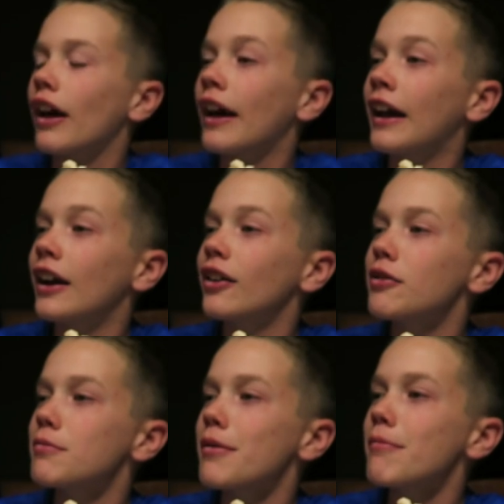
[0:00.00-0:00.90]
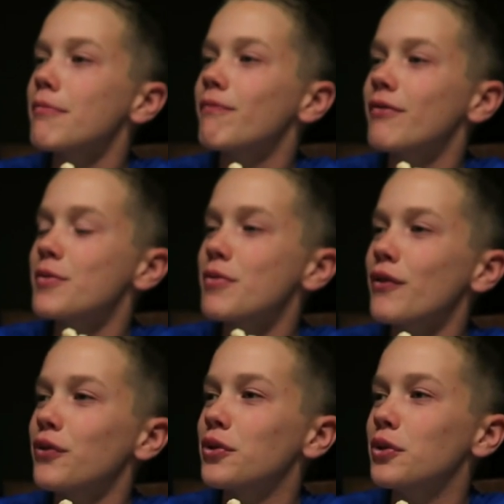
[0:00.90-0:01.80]
a hair in
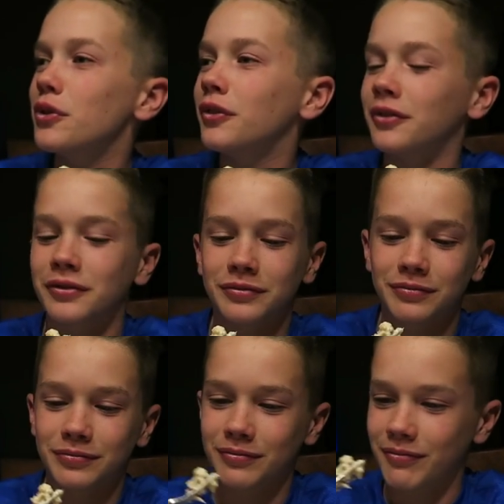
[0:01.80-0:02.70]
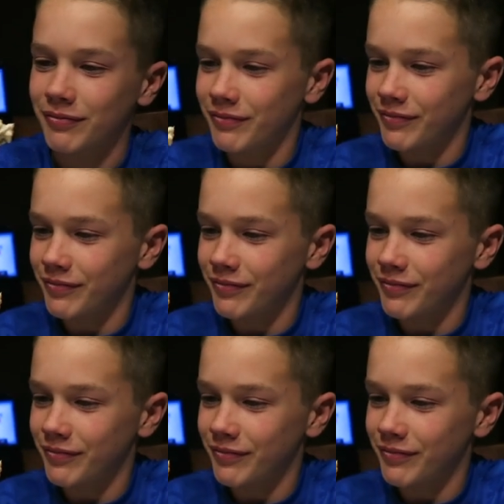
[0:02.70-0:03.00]
my food. Where?